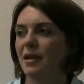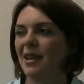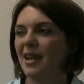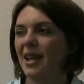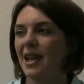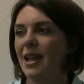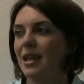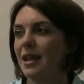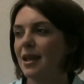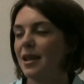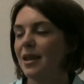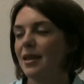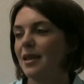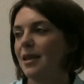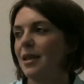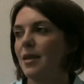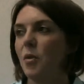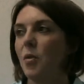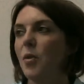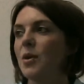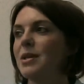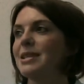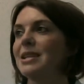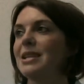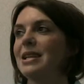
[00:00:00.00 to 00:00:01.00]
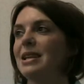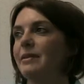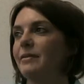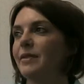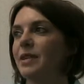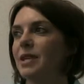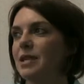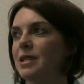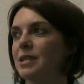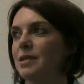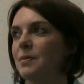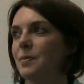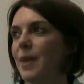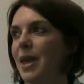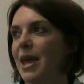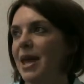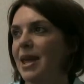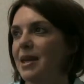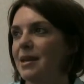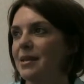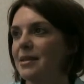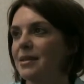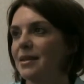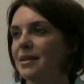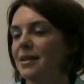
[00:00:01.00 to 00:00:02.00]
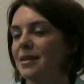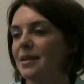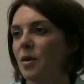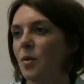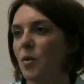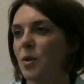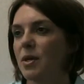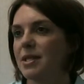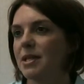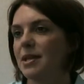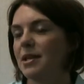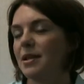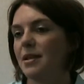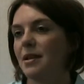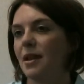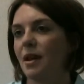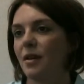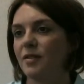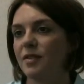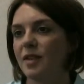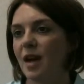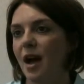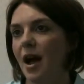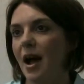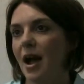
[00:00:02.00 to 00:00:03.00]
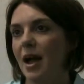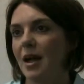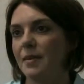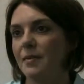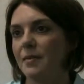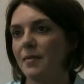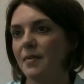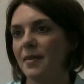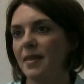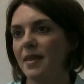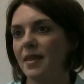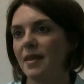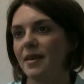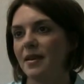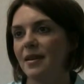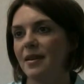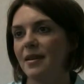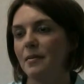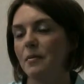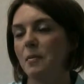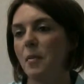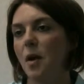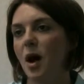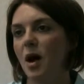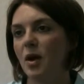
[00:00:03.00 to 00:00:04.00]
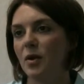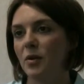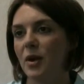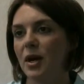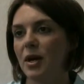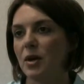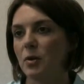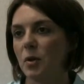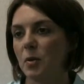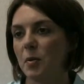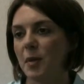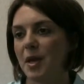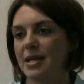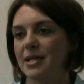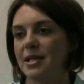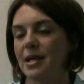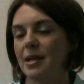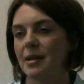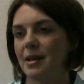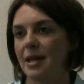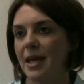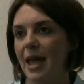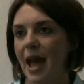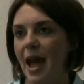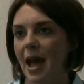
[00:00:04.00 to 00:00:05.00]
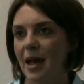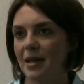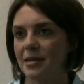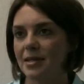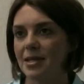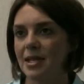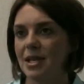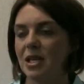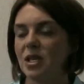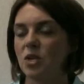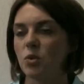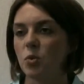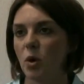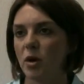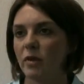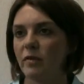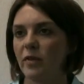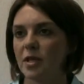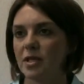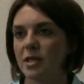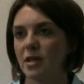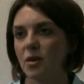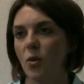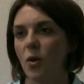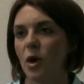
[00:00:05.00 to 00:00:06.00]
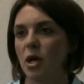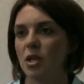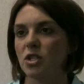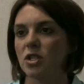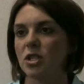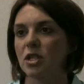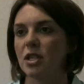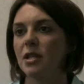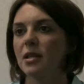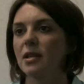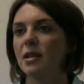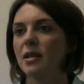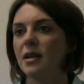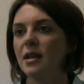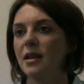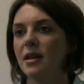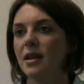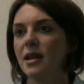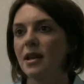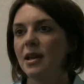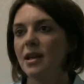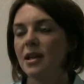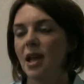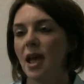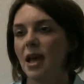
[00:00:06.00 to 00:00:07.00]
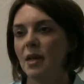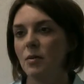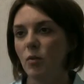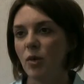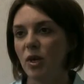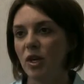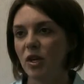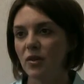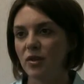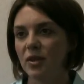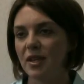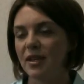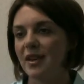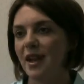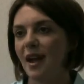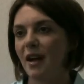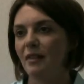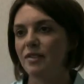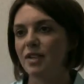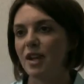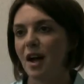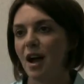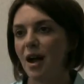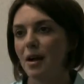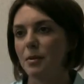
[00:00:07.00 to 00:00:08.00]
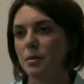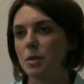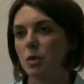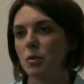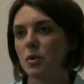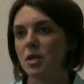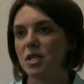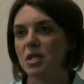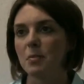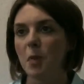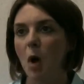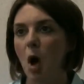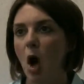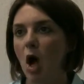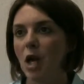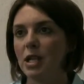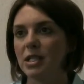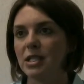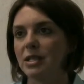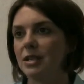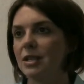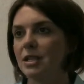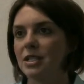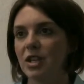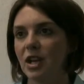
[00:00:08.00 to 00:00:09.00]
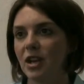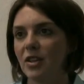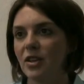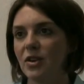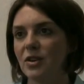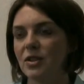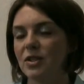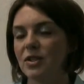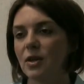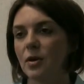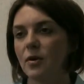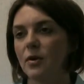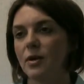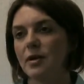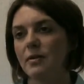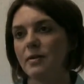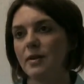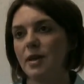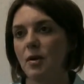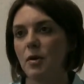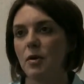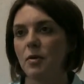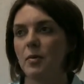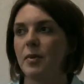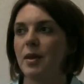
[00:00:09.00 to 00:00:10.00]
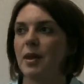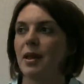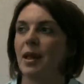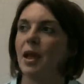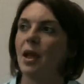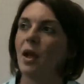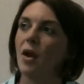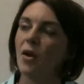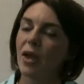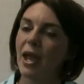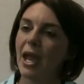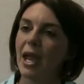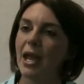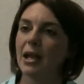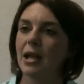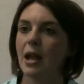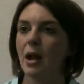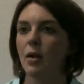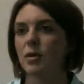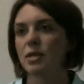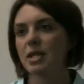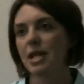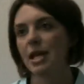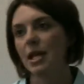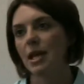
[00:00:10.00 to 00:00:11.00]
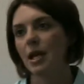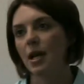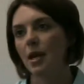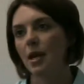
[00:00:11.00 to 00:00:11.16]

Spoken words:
and it wasn't even a debate. There wasn't enough time. The moderator would basically ask each one of us a question, and we didn't have time to respond to each other, so it would be like, okay, and now we're taking a